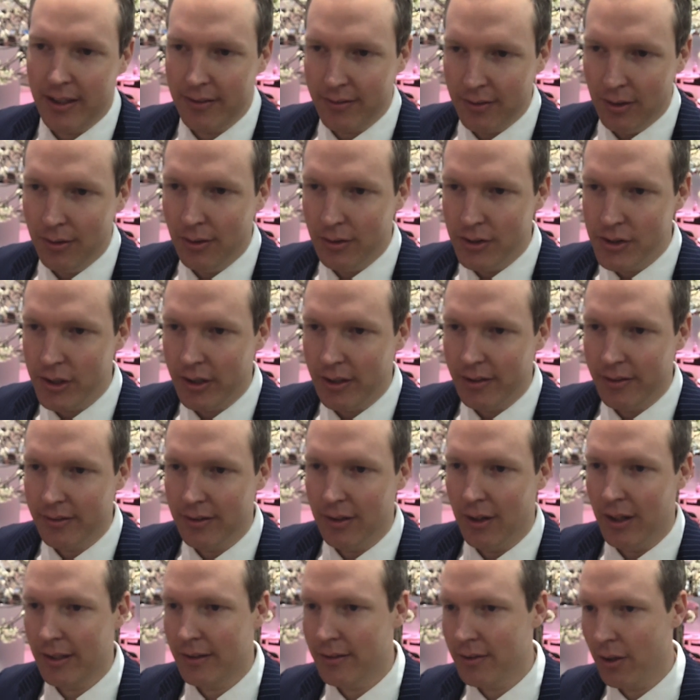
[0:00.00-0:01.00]

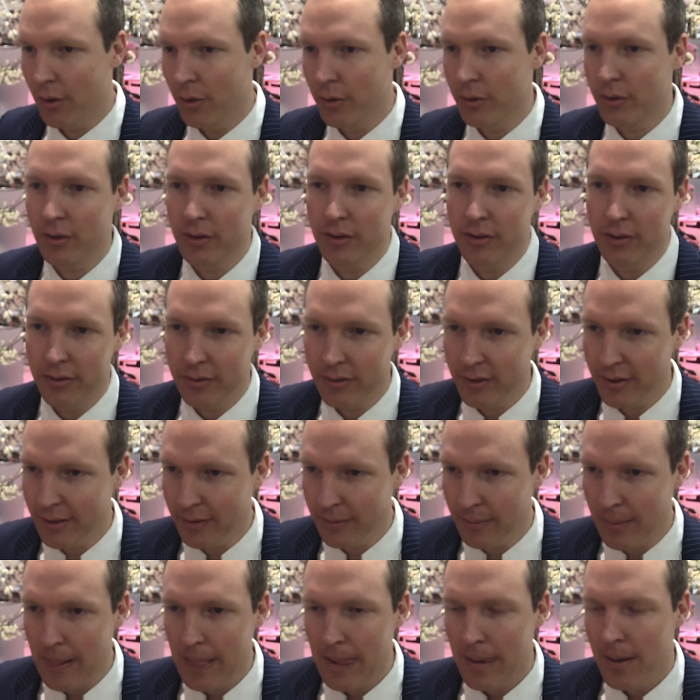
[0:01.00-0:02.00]
technologies like tokens
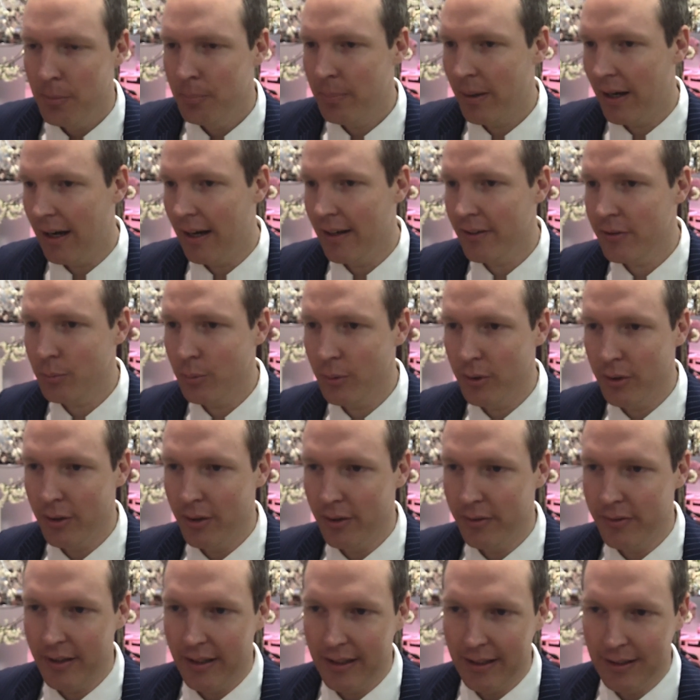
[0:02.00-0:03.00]
and
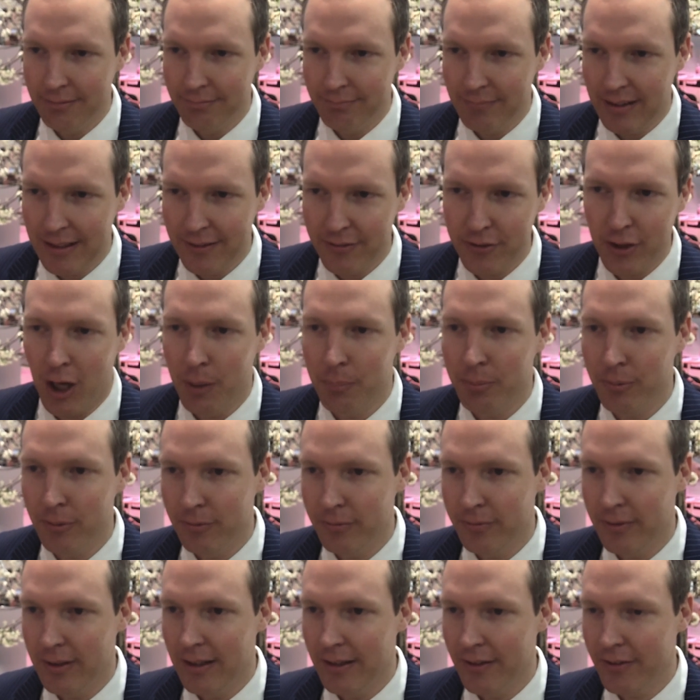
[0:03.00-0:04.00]
passwords and, and type
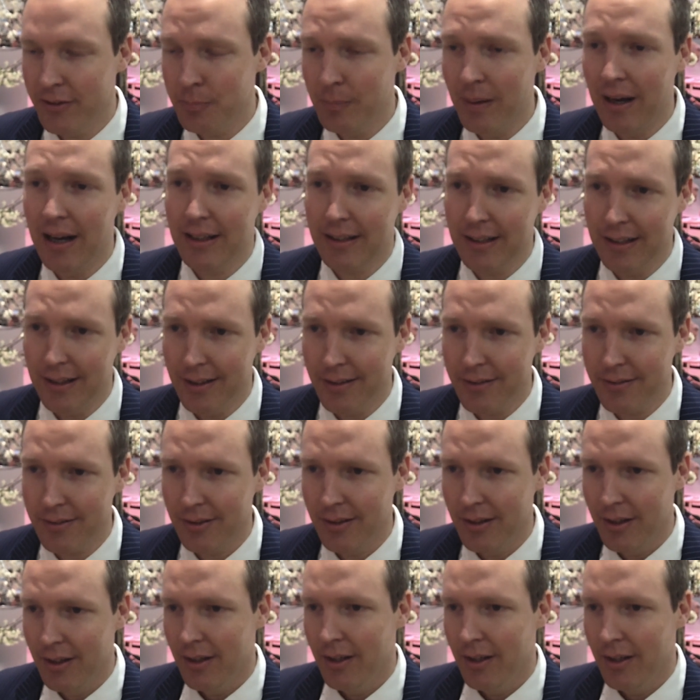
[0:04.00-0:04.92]
of uh, smart cards.